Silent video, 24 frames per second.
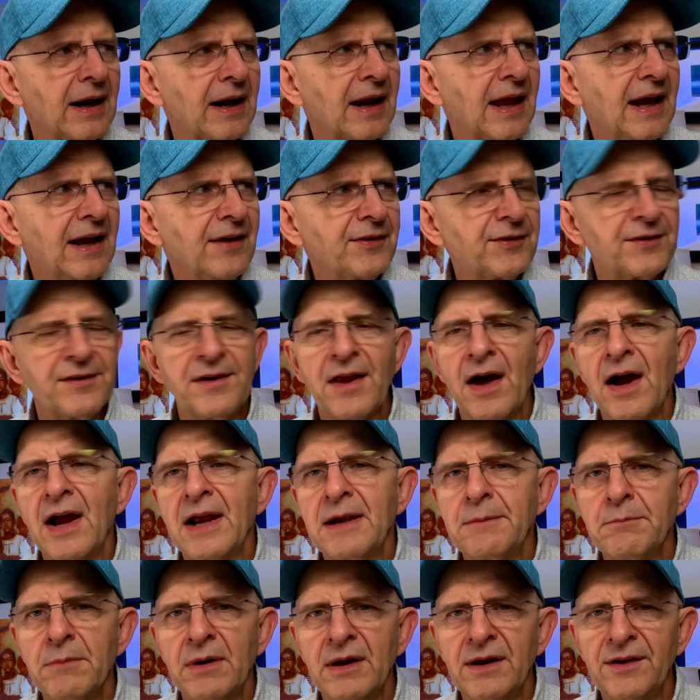last
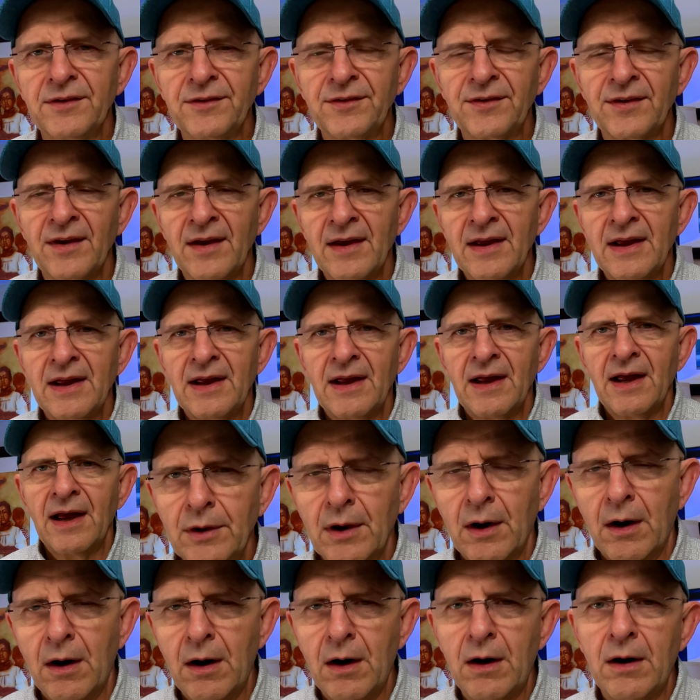9 months
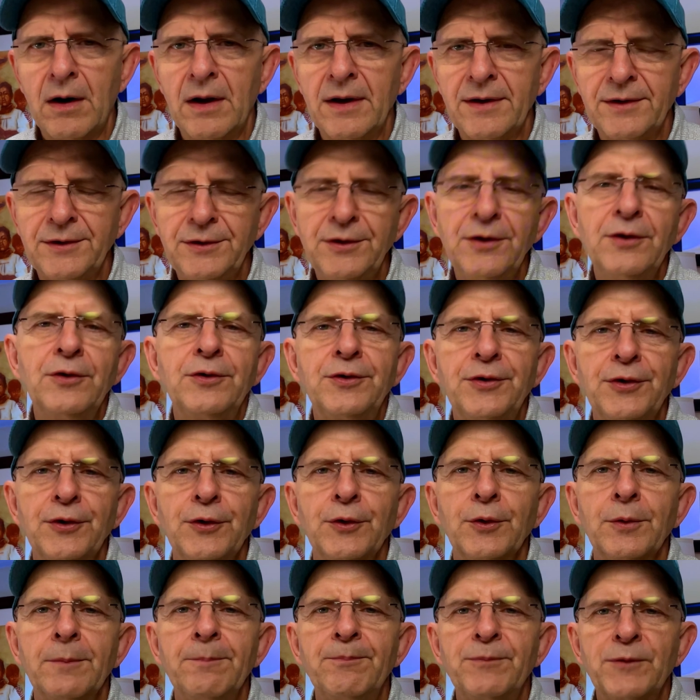on
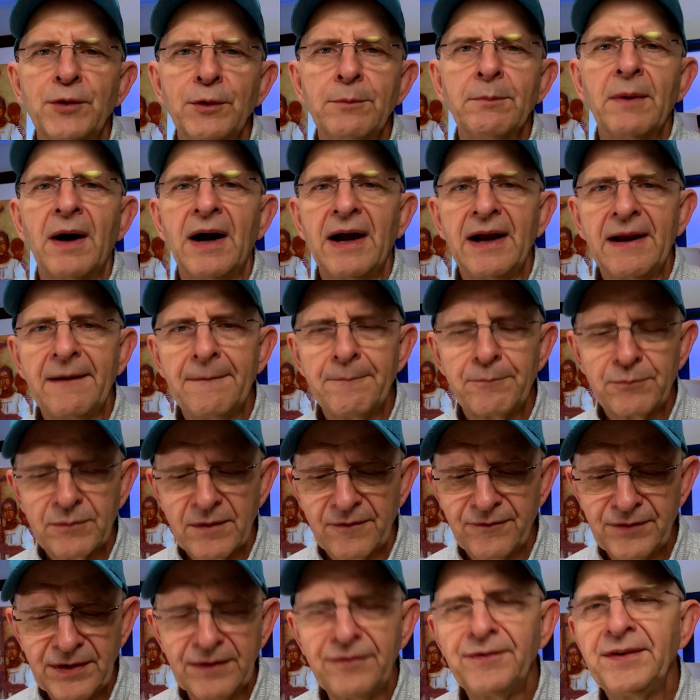YouTube to my
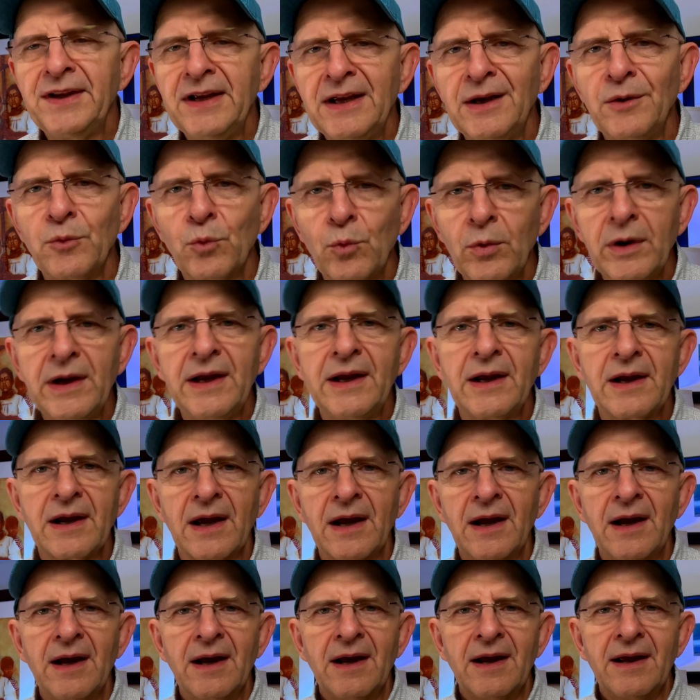15-week
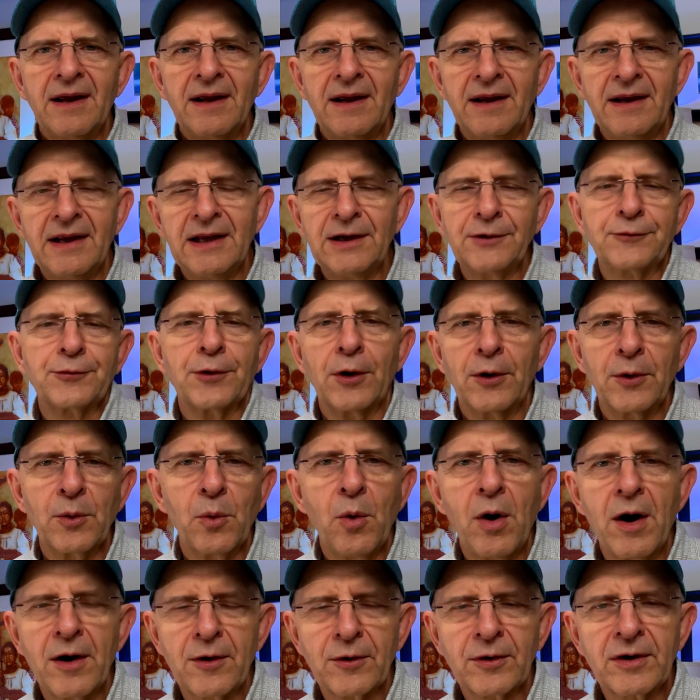intro to
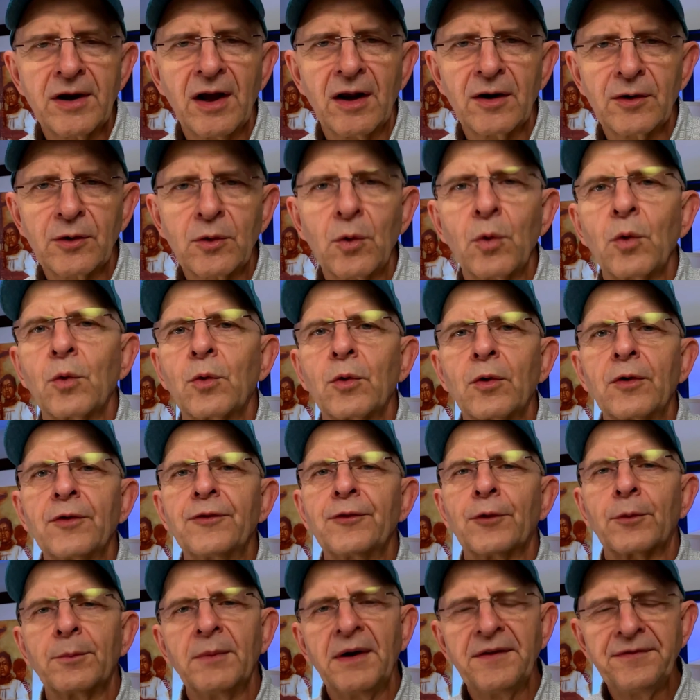watercolor
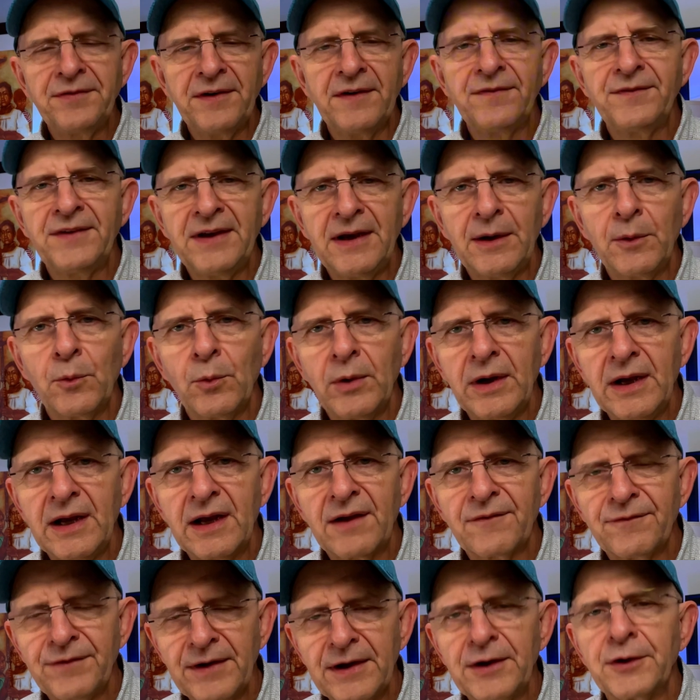course or my
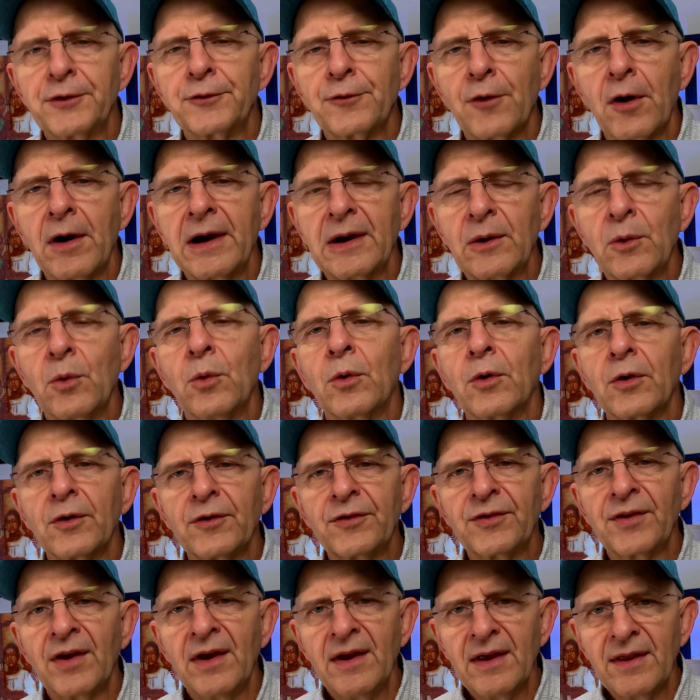15-week figure drawing
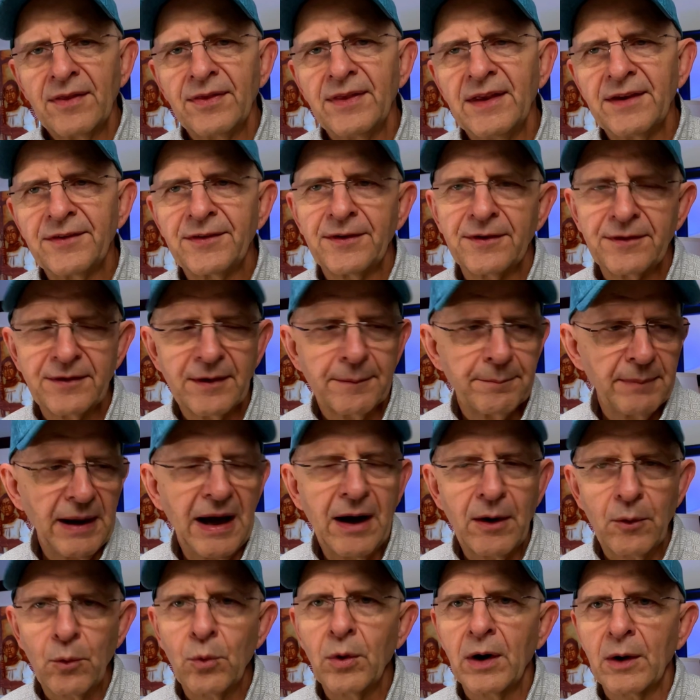course, this is
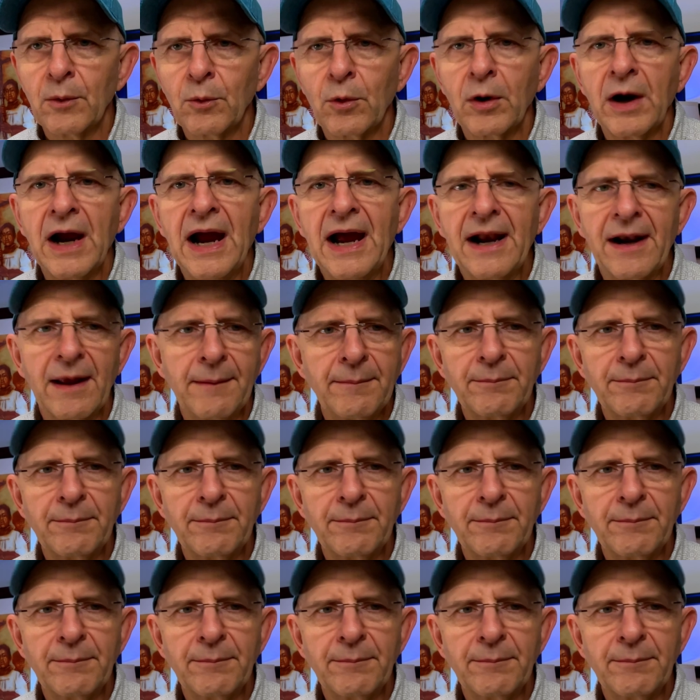about where we're at.